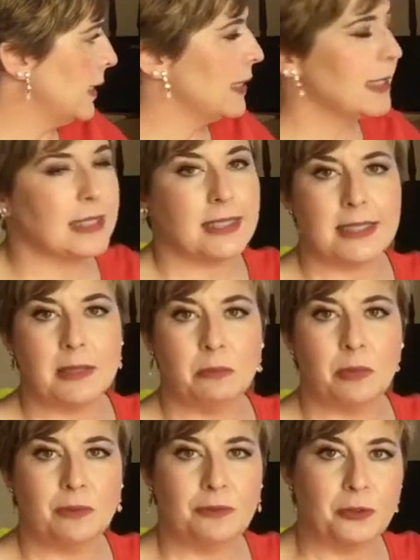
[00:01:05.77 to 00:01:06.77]
the
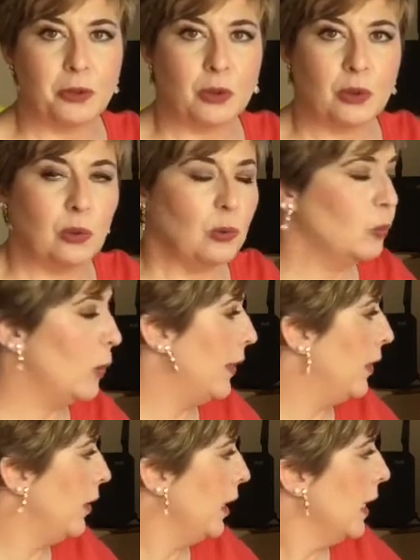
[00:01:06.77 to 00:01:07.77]
symbol for cold weather,